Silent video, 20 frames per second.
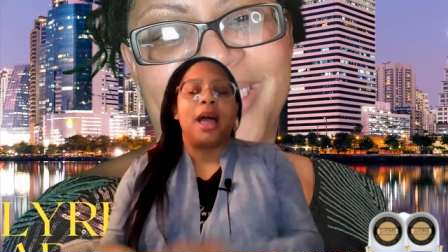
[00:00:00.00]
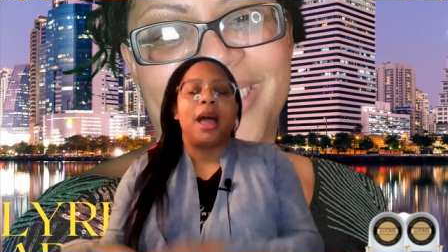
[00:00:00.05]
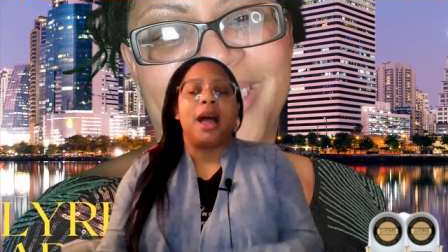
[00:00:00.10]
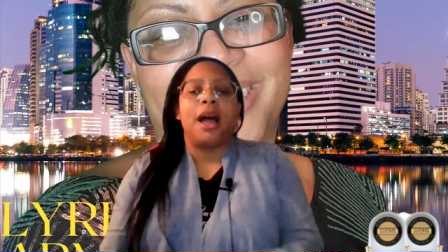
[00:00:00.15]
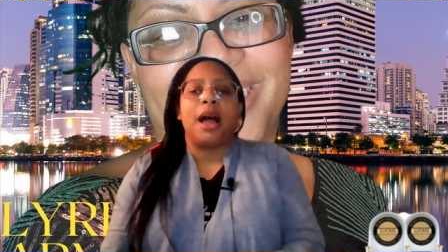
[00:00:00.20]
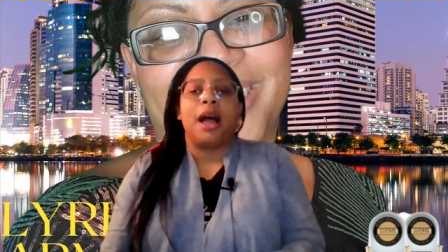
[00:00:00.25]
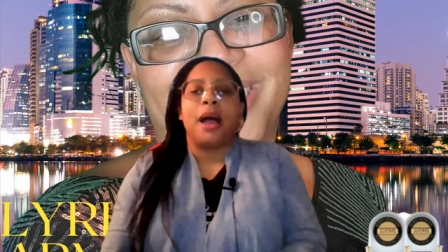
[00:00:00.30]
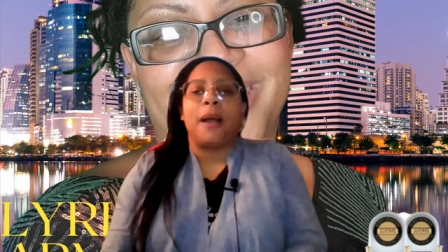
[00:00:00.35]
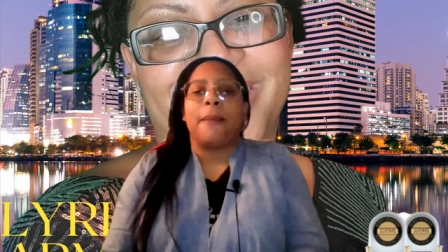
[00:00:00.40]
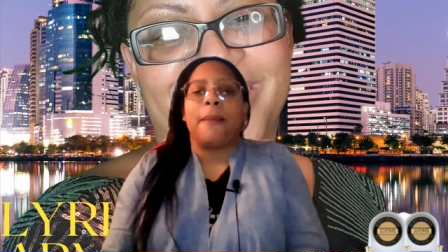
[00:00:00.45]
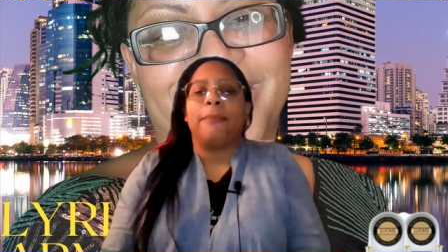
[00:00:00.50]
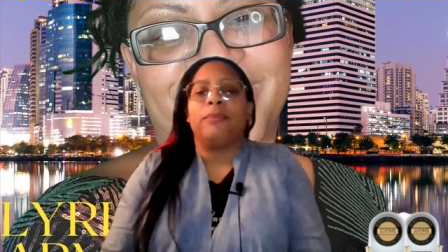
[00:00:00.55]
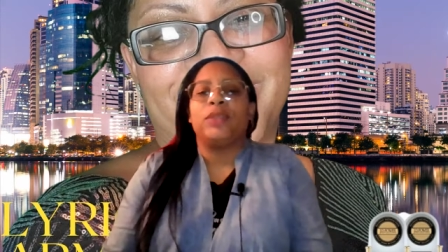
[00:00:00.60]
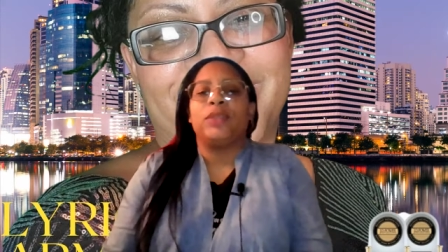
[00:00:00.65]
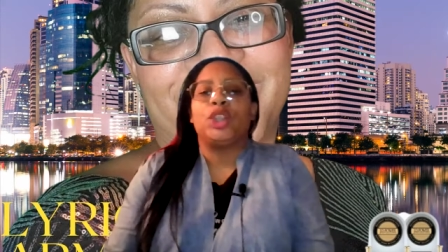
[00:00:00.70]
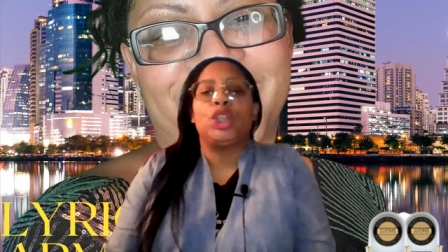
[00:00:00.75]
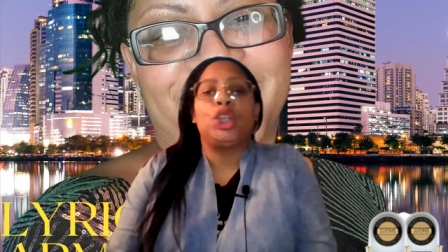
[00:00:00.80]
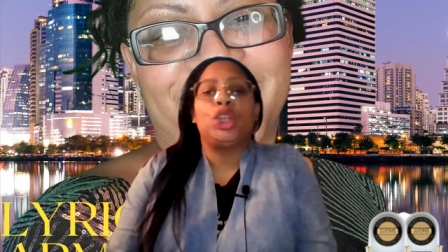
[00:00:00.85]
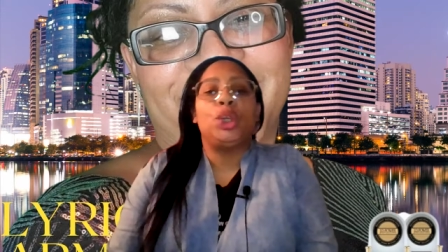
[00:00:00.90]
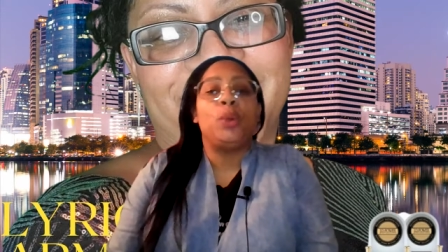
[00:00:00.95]

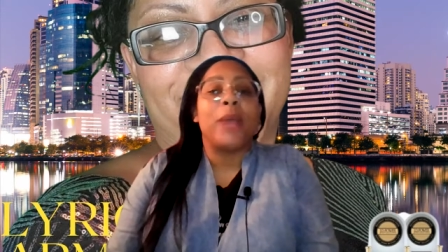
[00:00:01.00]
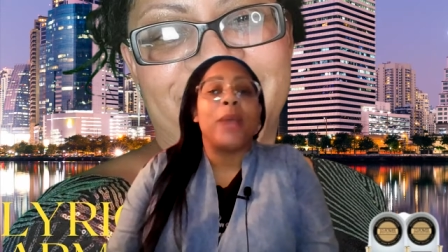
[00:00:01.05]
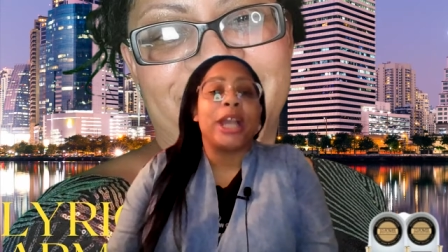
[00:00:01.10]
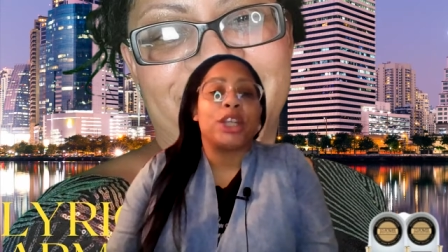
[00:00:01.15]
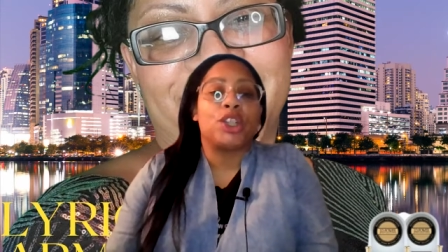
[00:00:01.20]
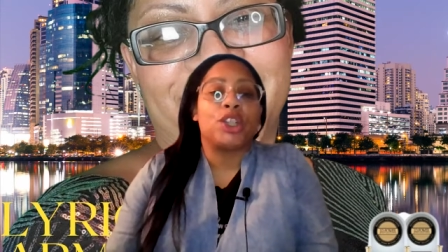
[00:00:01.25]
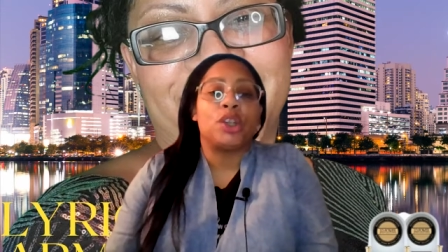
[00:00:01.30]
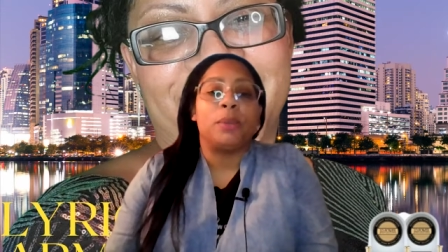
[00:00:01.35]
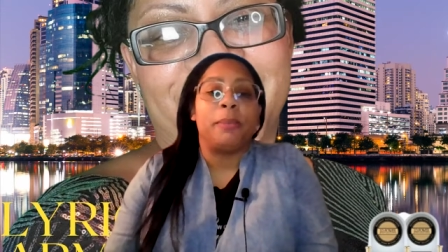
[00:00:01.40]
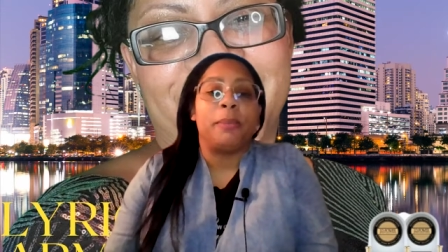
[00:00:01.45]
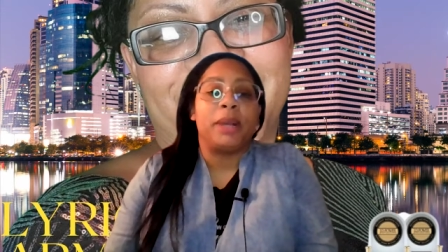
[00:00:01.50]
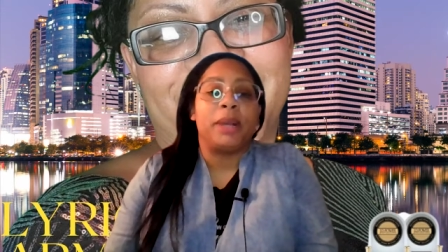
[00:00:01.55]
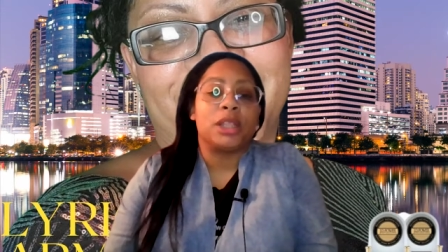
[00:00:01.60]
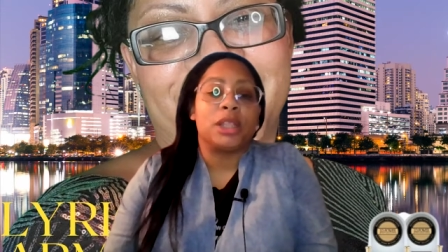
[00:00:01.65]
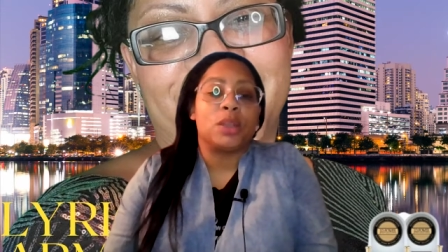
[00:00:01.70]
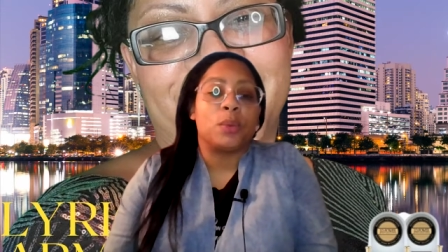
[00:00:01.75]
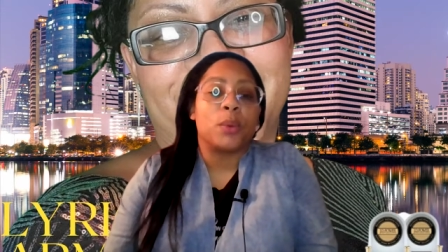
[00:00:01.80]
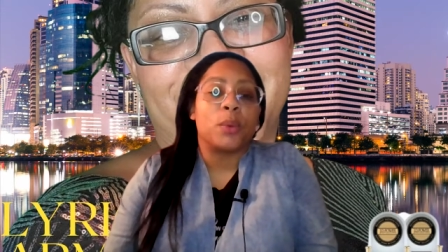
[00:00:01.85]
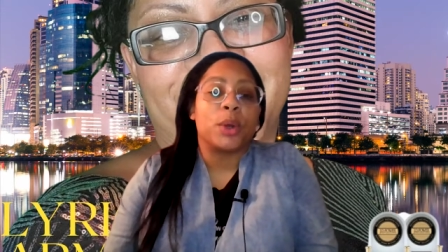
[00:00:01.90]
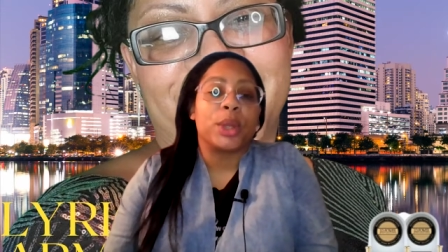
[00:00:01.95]
2 extra
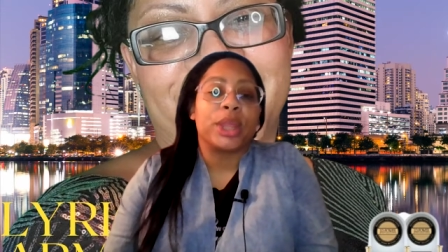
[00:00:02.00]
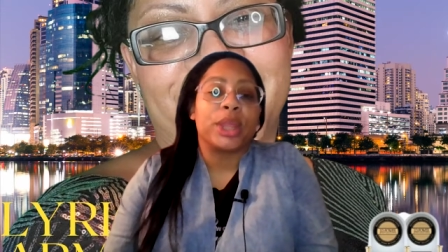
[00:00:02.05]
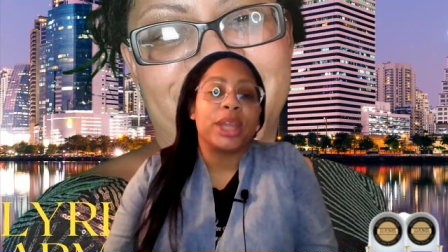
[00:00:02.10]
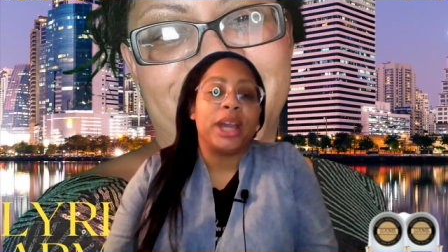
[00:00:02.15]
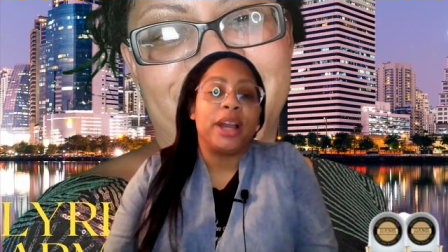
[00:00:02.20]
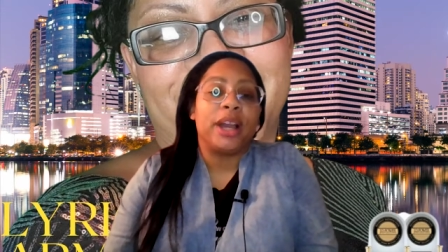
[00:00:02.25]
months worth